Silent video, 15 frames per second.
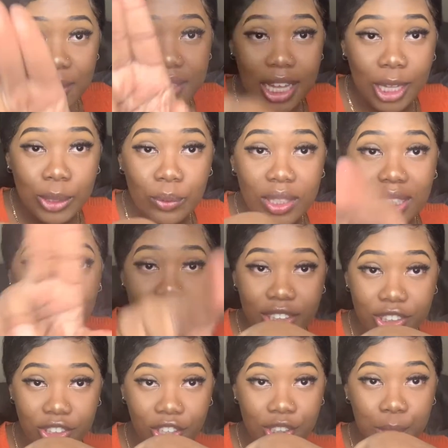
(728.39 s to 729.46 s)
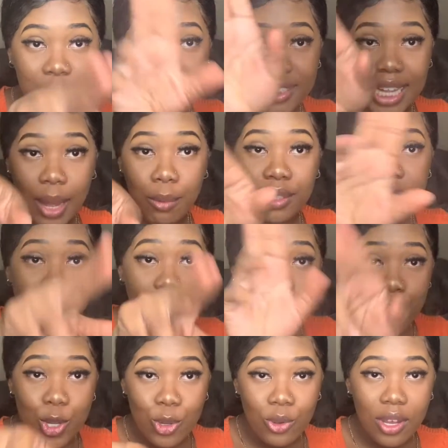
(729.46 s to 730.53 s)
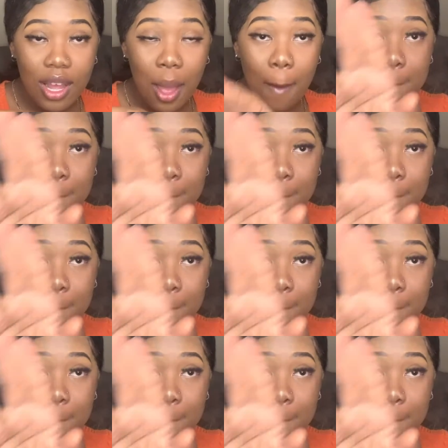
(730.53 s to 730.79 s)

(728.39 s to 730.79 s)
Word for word: without doing your research because I will tell you,